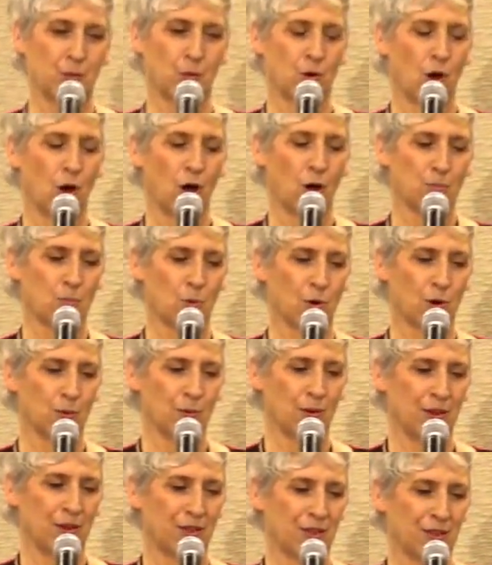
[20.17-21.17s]
we're all
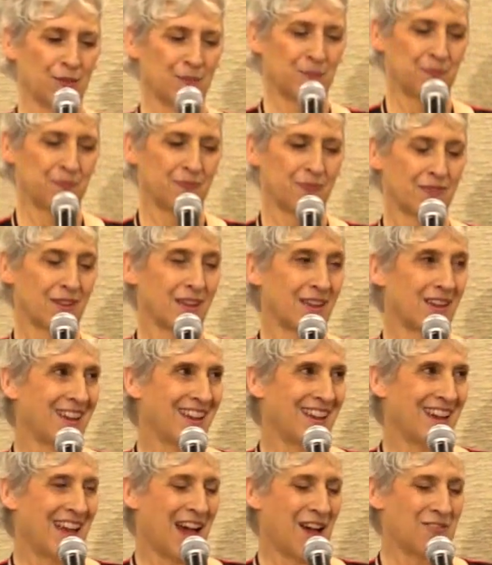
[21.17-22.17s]
born with.
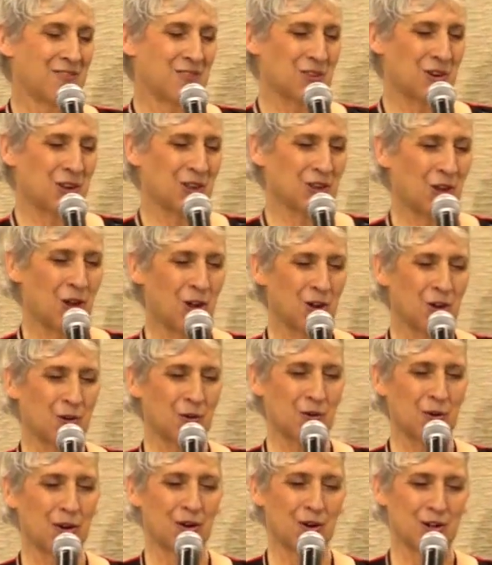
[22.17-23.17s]
After a long
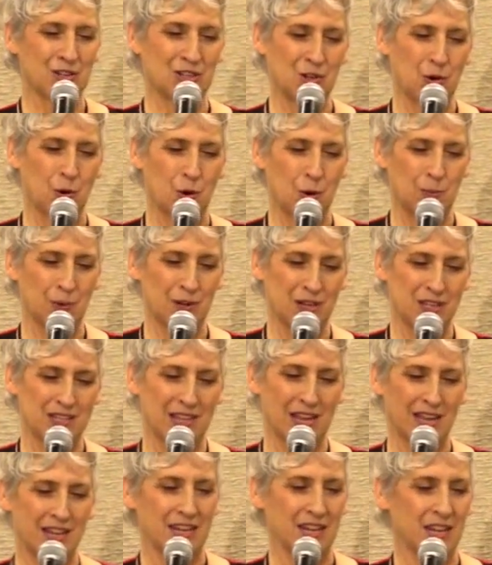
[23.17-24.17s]
career as a corporate
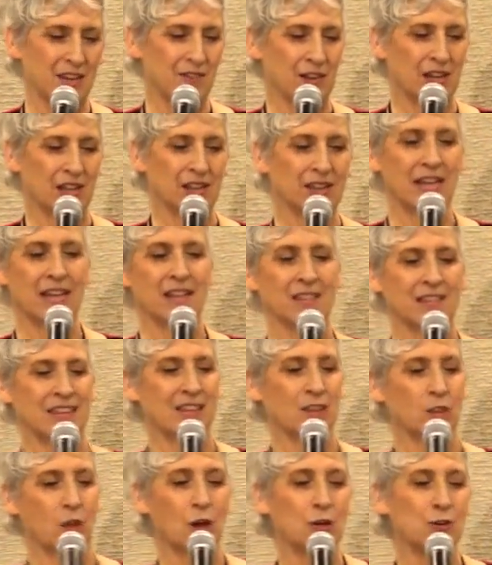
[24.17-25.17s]
executive and a lengthy
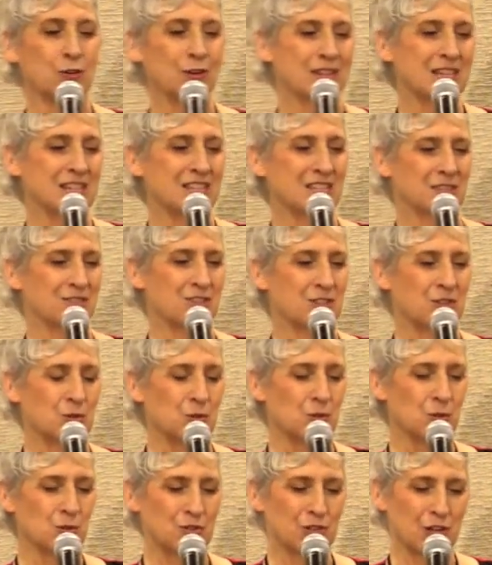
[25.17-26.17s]
laundry list of
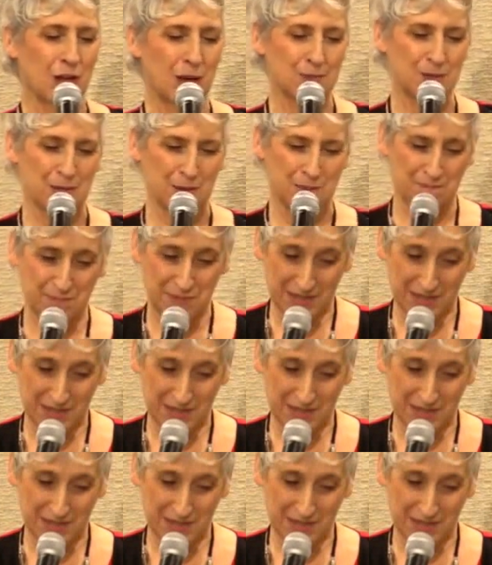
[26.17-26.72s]
schools, jobs, and